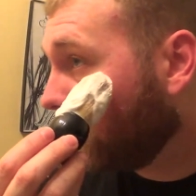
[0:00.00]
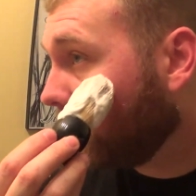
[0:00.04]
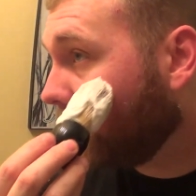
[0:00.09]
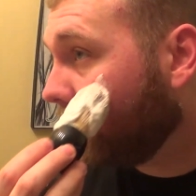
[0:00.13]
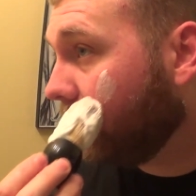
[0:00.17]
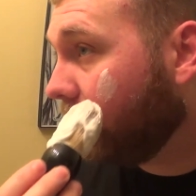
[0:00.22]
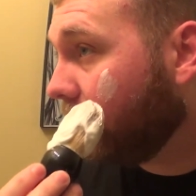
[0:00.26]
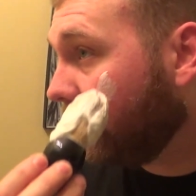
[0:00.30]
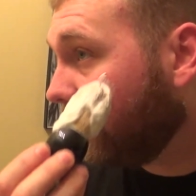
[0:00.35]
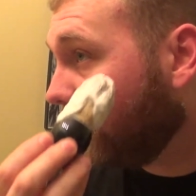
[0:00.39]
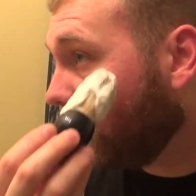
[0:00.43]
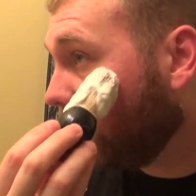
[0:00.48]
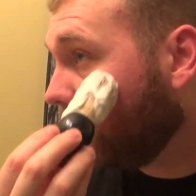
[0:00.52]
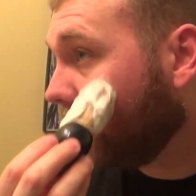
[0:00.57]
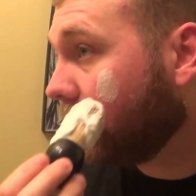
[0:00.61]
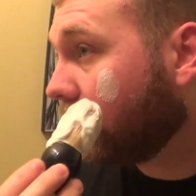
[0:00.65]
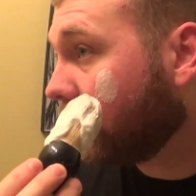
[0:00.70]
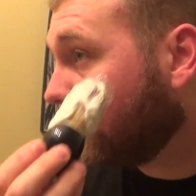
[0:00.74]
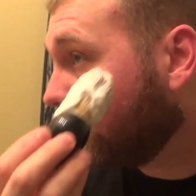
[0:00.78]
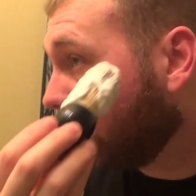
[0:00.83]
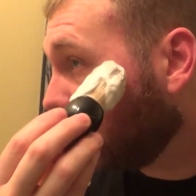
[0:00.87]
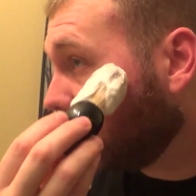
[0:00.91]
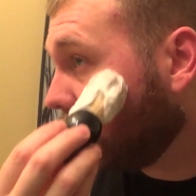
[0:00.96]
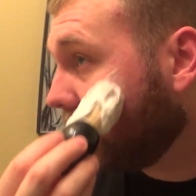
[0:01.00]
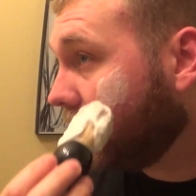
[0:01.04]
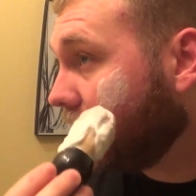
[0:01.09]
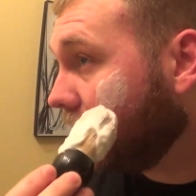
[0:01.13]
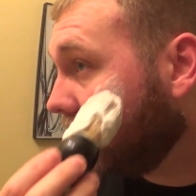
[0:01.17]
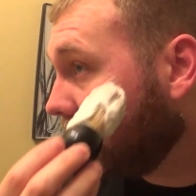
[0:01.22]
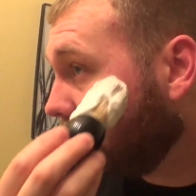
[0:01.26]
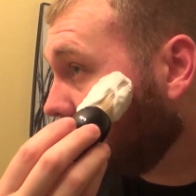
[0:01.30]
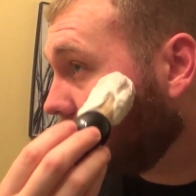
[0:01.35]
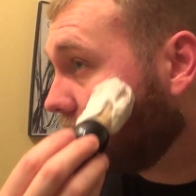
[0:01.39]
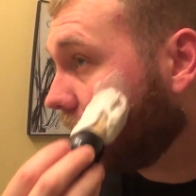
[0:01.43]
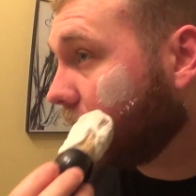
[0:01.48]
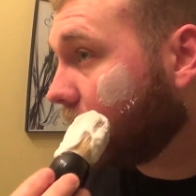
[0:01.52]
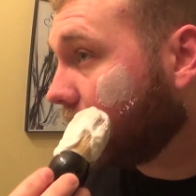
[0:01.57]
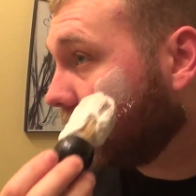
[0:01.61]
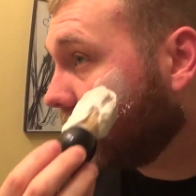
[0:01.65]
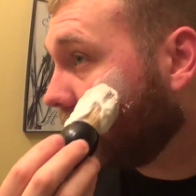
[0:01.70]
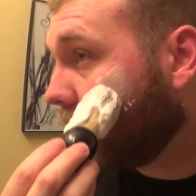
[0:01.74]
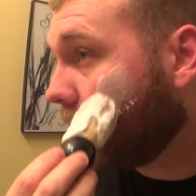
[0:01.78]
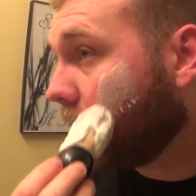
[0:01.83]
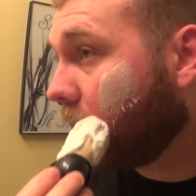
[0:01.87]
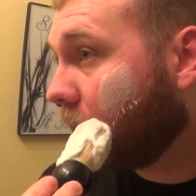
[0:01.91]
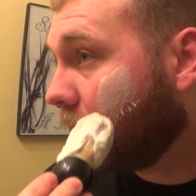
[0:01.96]
fuzz on my cheeks
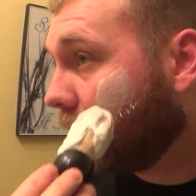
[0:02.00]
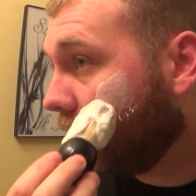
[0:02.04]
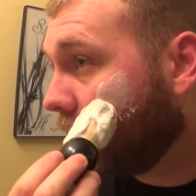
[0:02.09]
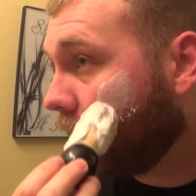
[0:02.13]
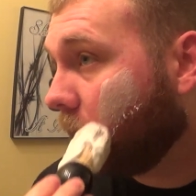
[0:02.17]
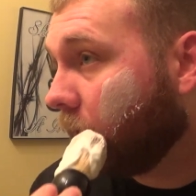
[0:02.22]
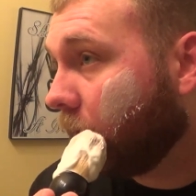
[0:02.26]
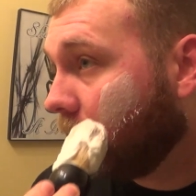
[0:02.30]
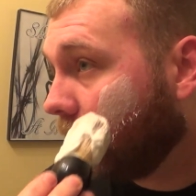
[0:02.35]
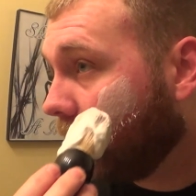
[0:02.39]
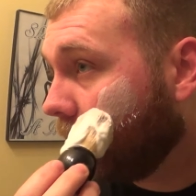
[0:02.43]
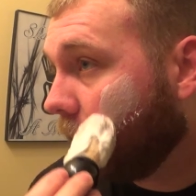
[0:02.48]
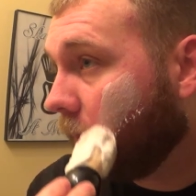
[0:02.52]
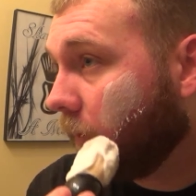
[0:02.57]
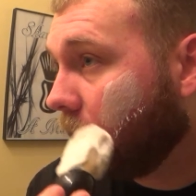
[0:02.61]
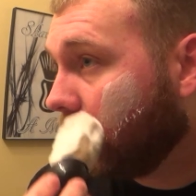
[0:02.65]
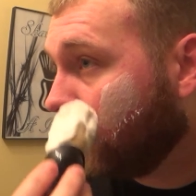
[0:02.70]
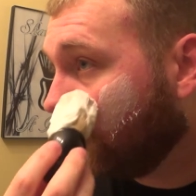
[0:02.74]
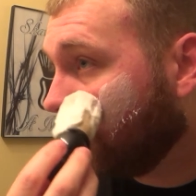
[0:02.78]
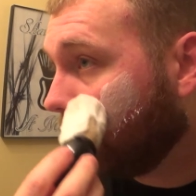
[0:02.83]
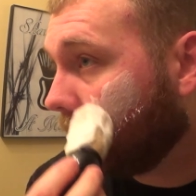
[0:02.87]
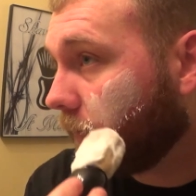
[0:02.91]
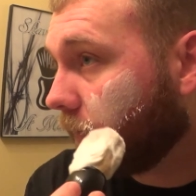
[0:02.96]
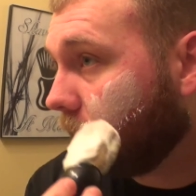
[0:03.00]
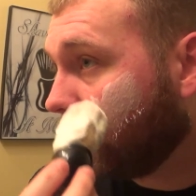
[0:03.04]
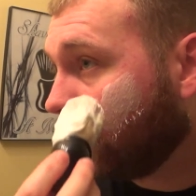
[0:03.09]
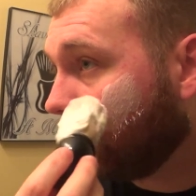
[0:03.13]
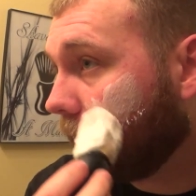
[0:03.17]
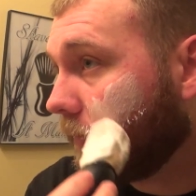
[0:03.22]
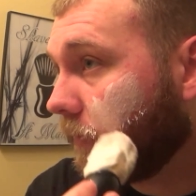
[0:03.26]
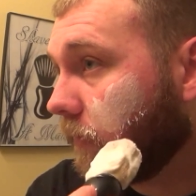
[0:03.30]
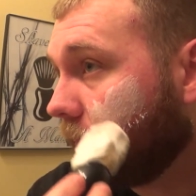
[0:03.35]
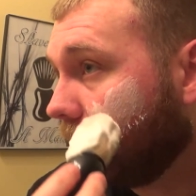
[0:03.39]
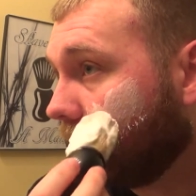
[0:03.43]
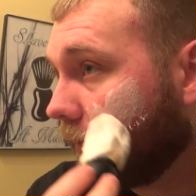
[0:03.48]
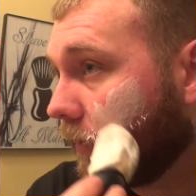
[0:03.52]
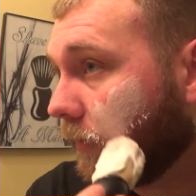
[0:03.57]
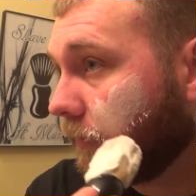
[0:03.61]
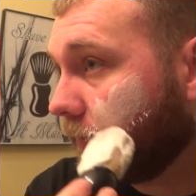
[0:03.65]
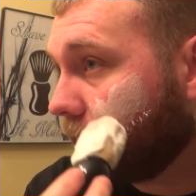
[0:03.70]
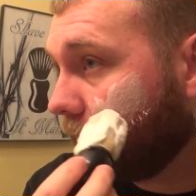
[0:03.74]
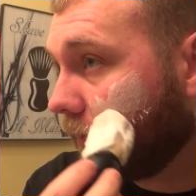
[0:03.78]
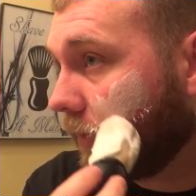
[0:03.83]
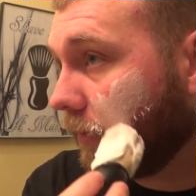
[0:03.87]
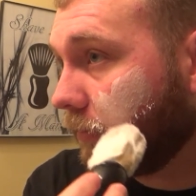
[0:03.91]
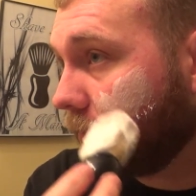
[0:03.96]
here. Try to do that
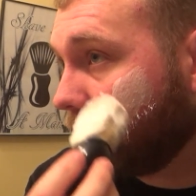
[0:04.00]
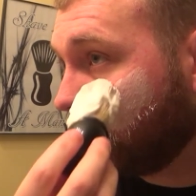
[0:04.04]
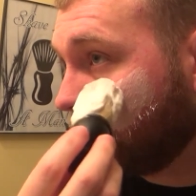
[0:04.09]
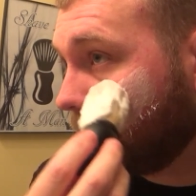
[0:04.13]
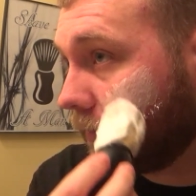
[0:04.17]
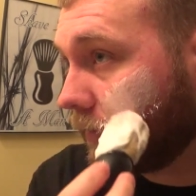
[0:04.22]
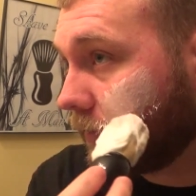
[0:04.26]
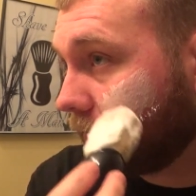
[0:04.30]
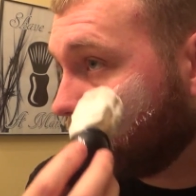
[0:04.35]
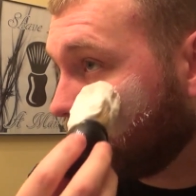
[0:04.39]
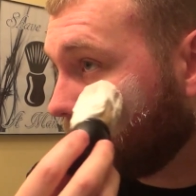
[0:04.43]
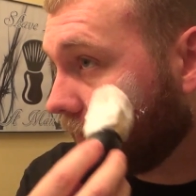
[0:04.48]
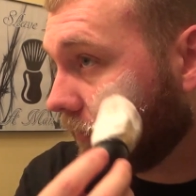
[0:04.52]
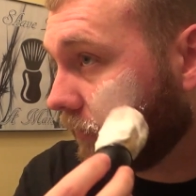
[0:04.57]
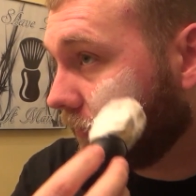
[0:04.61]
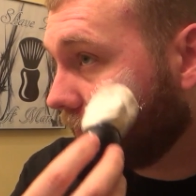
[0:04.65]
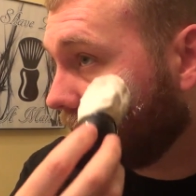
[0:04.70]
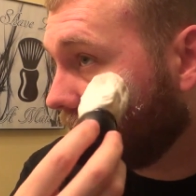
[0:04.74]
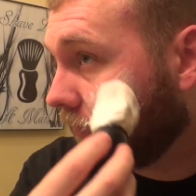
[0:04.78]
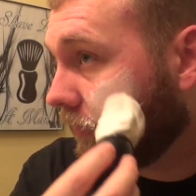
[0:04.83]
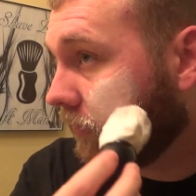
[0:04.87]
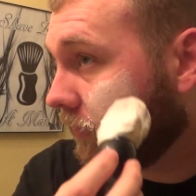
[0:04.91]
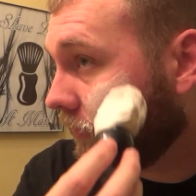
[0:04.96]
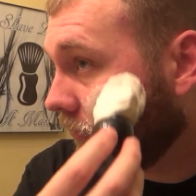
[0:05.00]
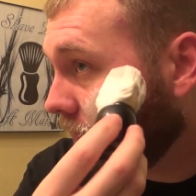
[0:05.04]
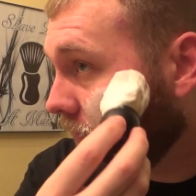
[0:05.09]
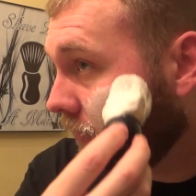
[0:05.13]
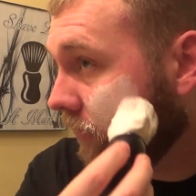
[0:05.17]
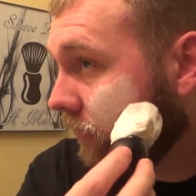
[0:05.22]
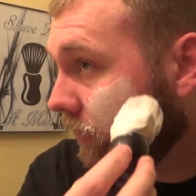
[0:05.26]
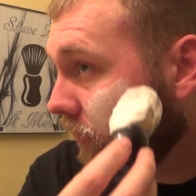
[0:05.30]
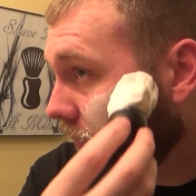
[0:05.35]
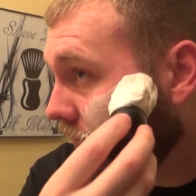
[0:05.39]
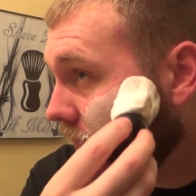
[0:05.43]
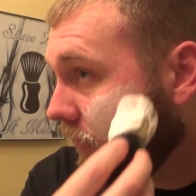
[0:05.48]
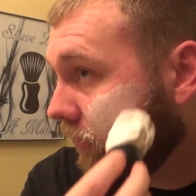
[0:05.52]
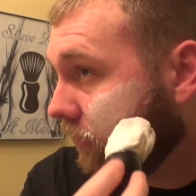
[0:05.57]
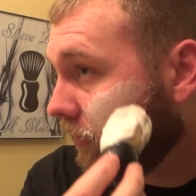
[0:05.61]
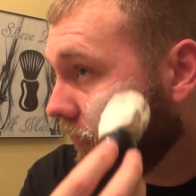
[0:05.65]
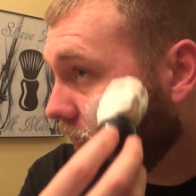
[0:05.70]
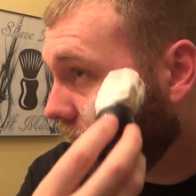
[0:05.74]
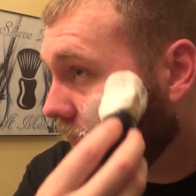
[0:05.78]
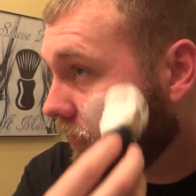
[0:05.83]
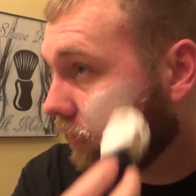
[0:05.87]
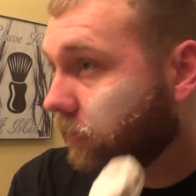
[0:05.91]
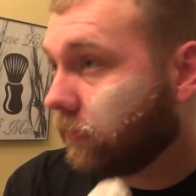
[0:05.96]
every couple of shaves.
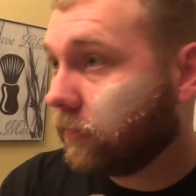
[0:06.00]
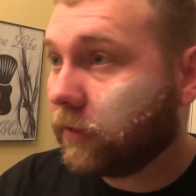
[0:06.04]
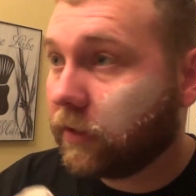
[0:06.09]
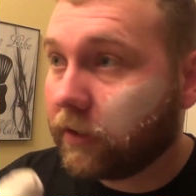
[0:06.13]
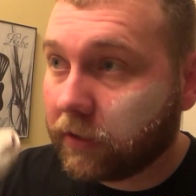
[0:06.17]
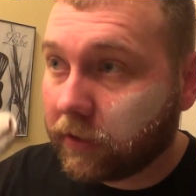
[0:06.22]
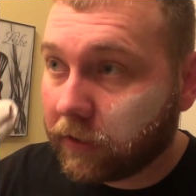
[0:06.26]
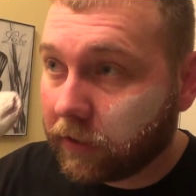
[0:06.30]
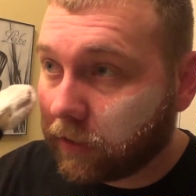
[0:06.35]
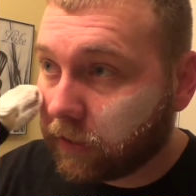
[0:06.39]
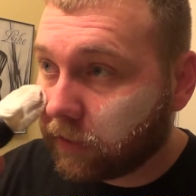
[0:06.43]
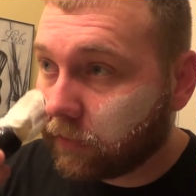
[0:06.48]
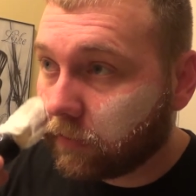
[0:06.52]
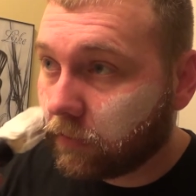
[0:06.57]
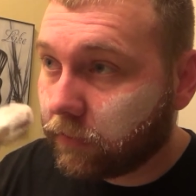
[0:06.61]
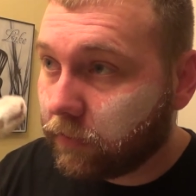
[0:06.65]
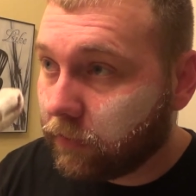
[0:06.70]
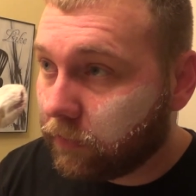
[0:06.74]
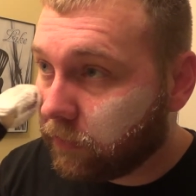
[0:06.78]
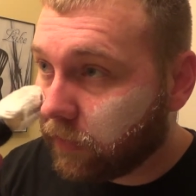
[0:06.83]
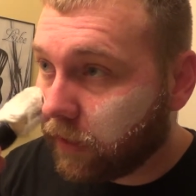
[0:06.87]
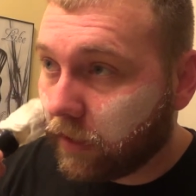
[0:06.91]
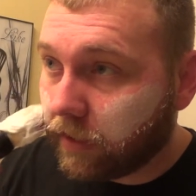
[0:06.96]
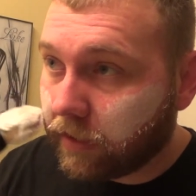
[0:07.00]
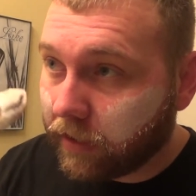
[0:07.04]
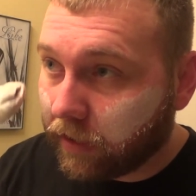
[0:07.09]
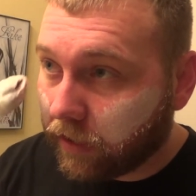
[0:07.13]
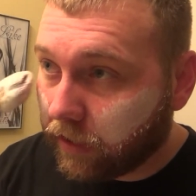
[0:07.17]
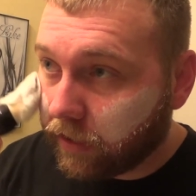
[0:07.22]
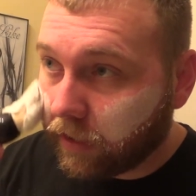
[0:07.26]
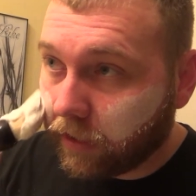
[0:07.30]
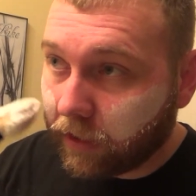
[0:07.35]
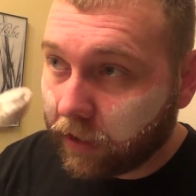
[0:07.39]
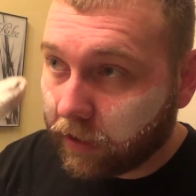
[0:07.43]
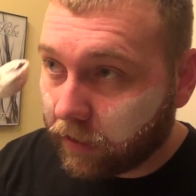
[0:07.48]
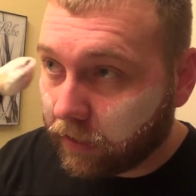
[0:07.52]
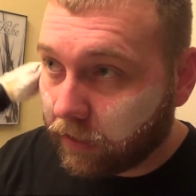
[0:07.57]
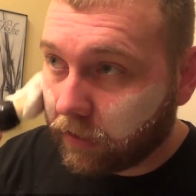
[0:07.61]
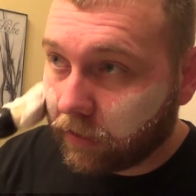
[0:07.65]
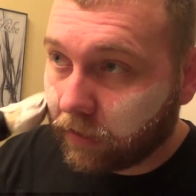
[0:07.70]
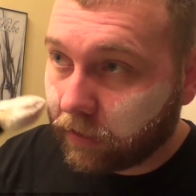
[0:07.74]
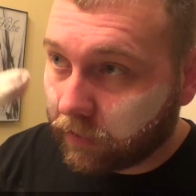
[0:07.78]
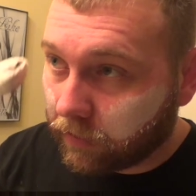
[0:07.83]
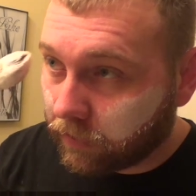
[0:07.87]
Don't let it get too out of hand.